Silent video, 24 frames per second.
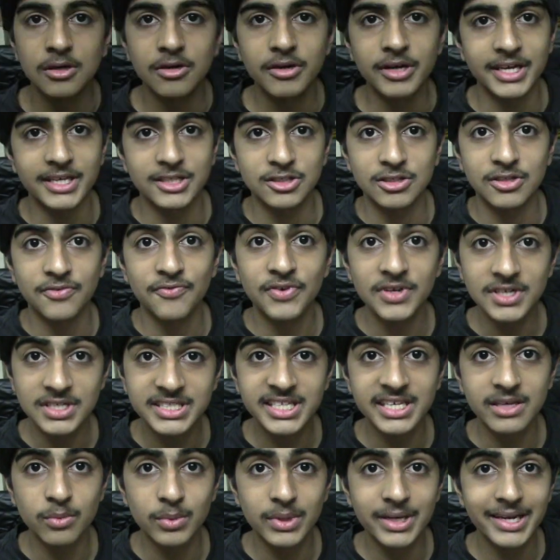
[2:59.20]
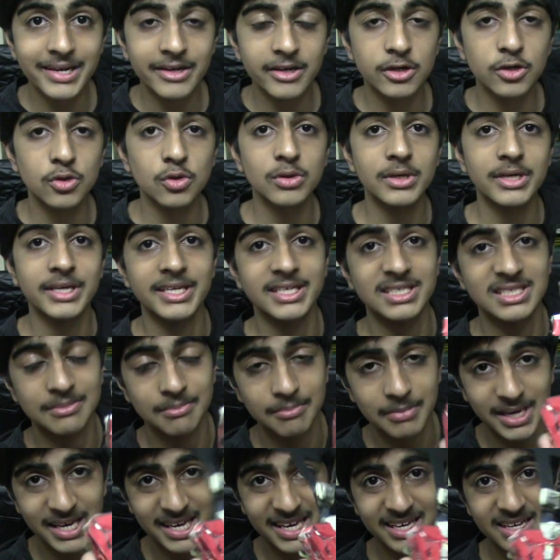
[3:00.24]
Okay, so the first thing we need to do is
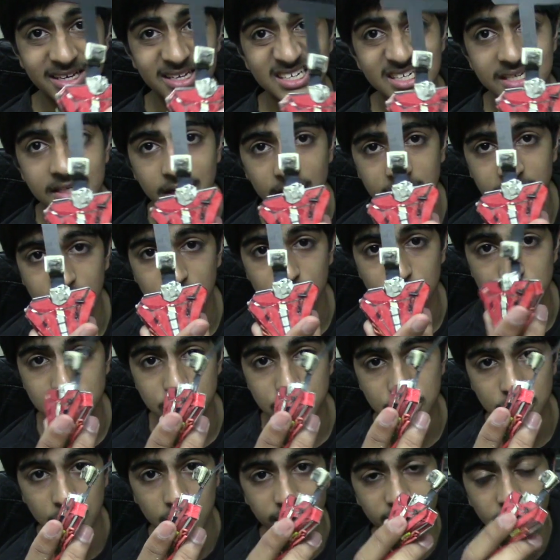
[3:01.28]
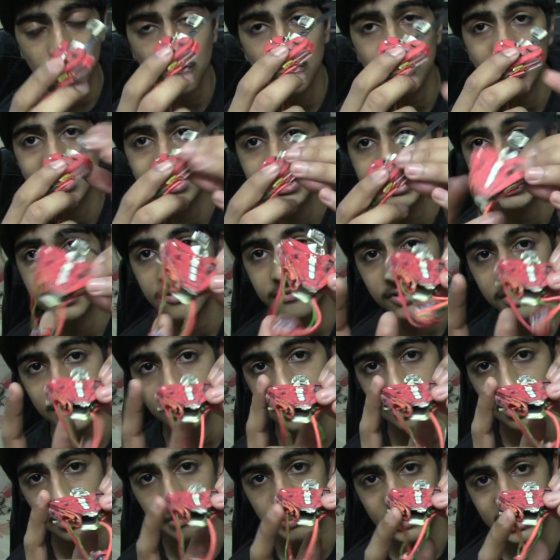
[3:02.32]
make cutouts of all the different
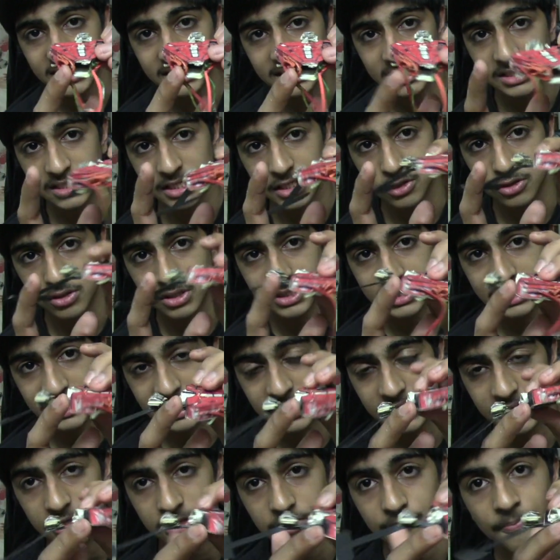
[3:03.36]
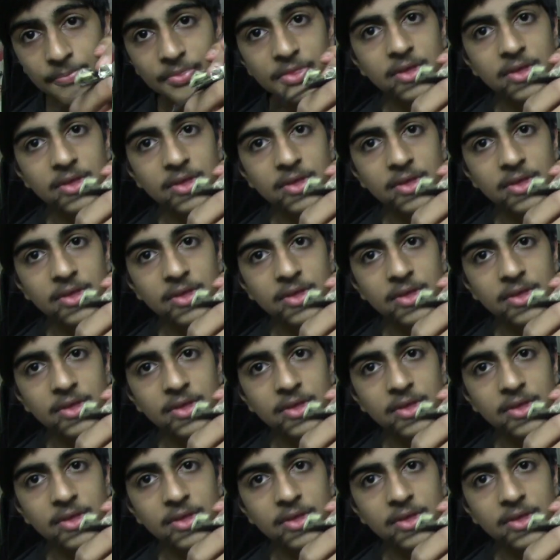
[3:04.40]
little pieces that you can see here.